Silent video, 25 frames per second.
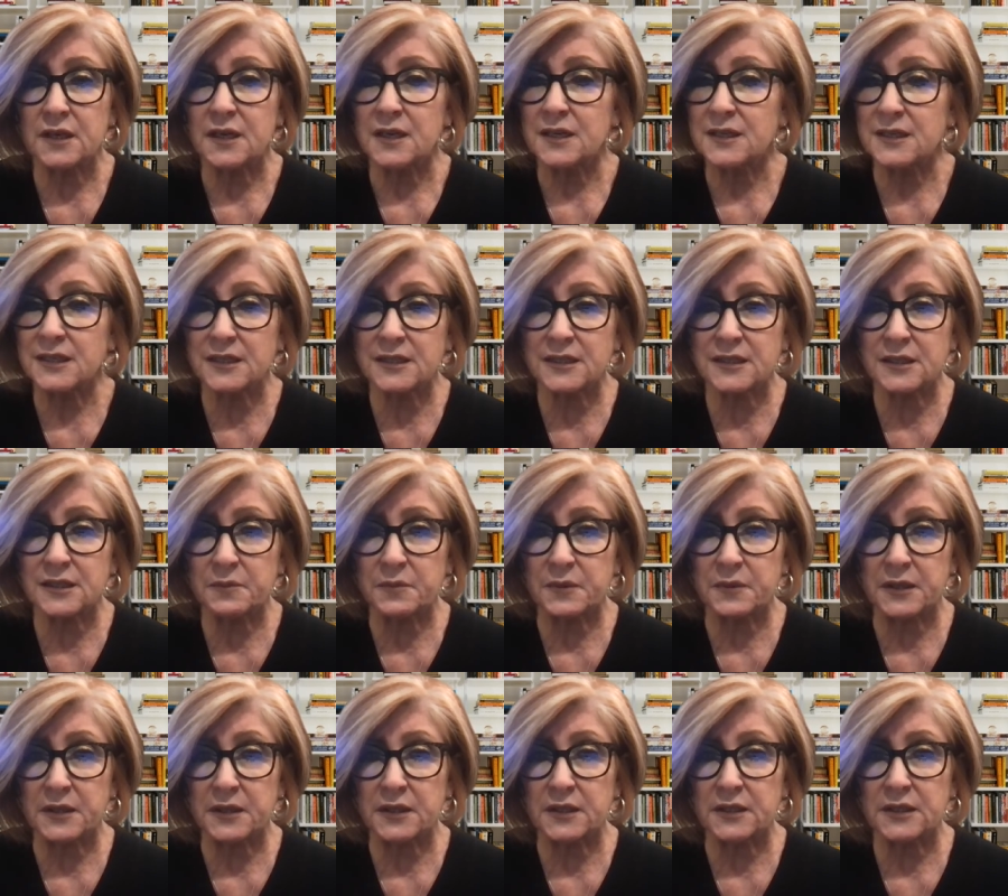
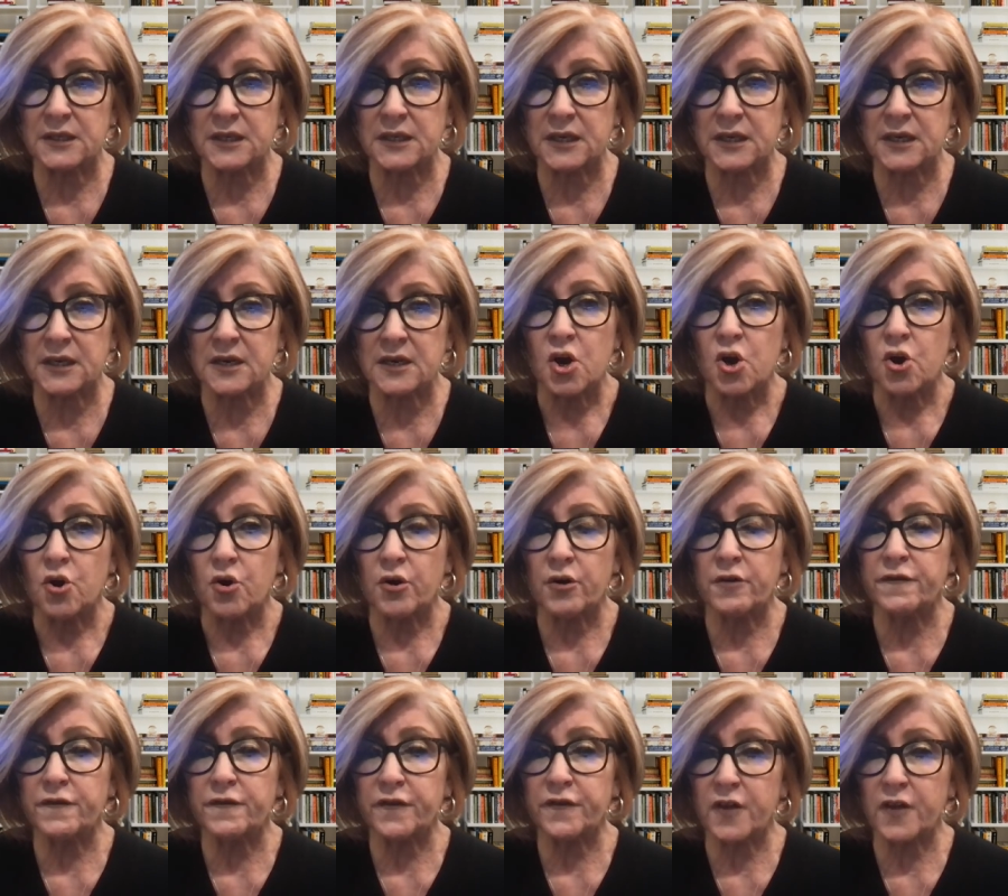disability, or
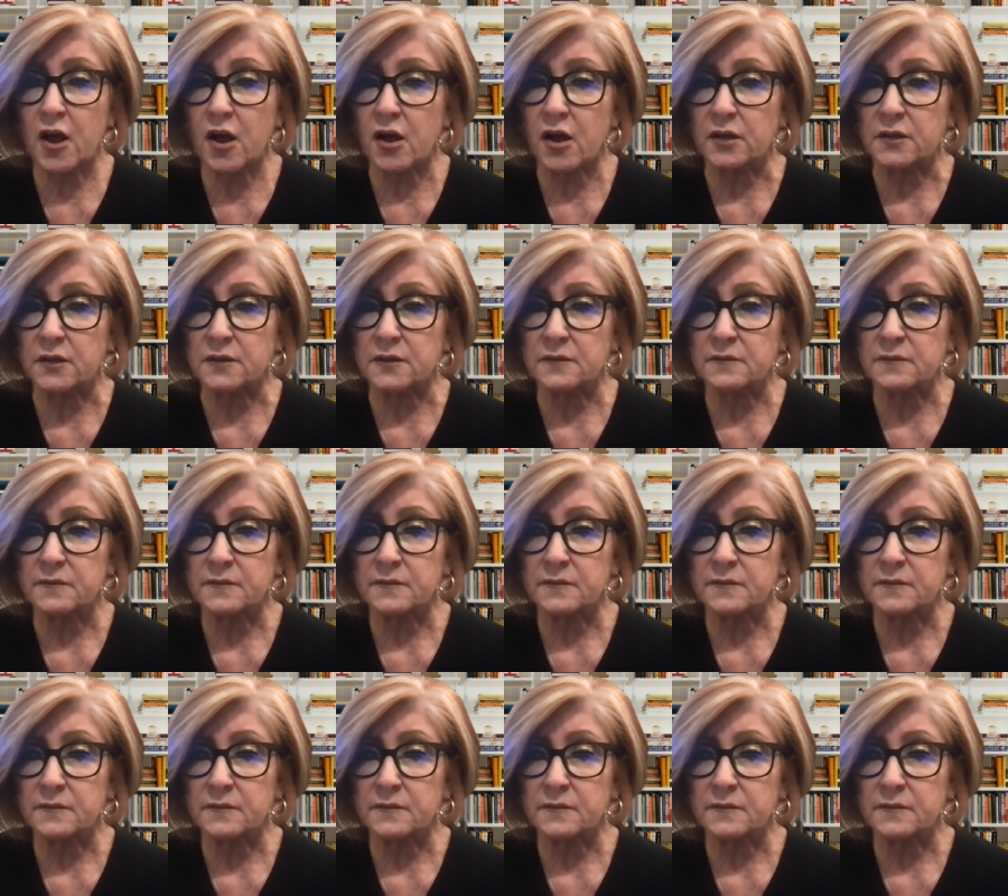flaws,